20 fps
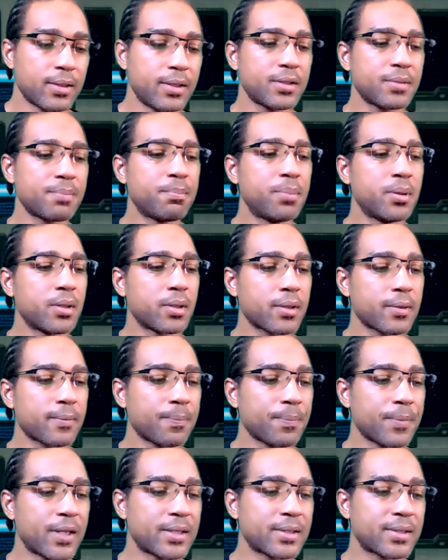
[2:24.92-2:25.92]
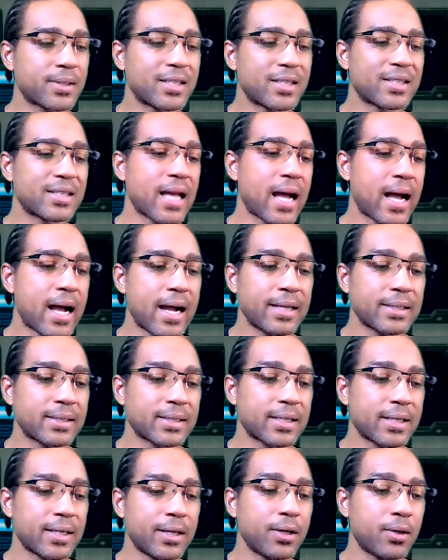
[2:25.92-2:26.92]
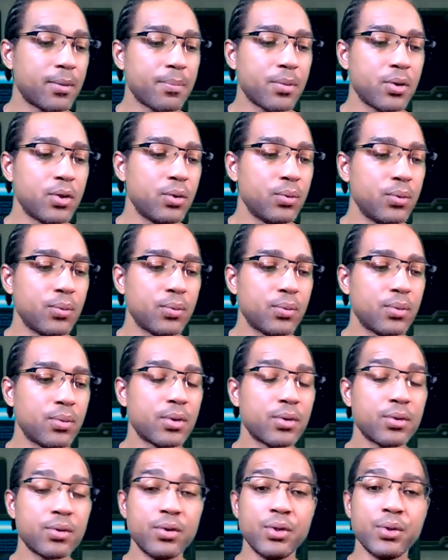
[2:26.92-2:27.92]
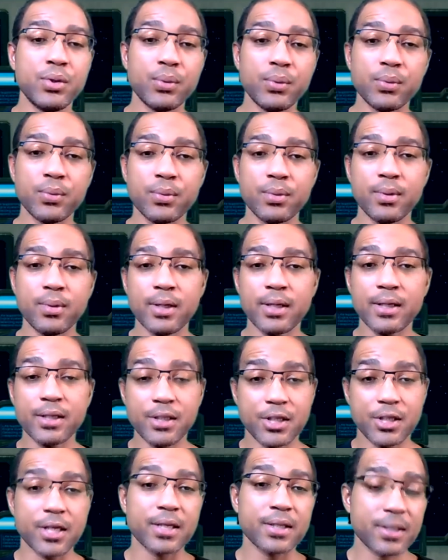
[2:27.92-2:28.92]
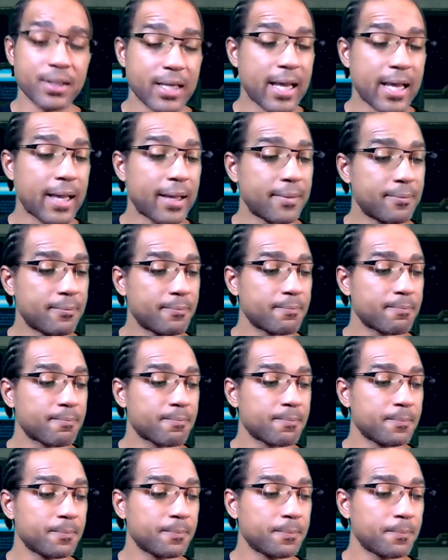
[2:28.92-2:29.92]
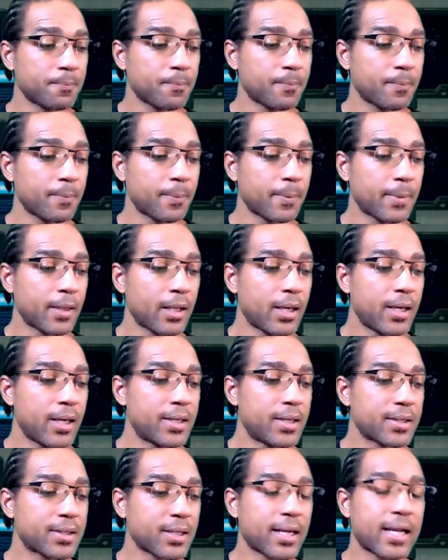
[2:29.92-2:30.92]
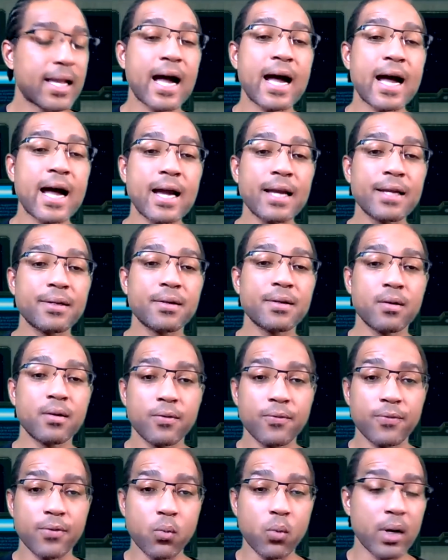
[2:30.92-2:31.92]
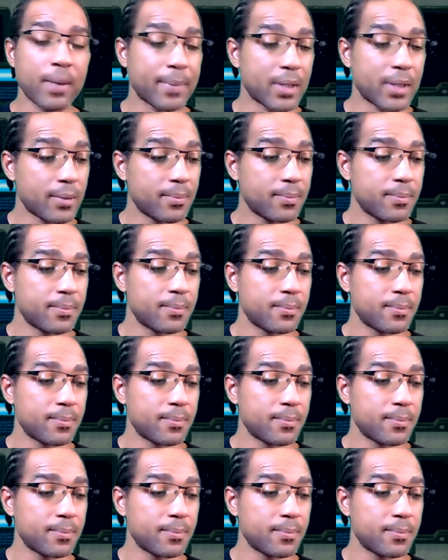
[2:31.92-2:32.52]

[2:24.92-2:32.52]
This book is designed to help you do just that. It is a guide for women,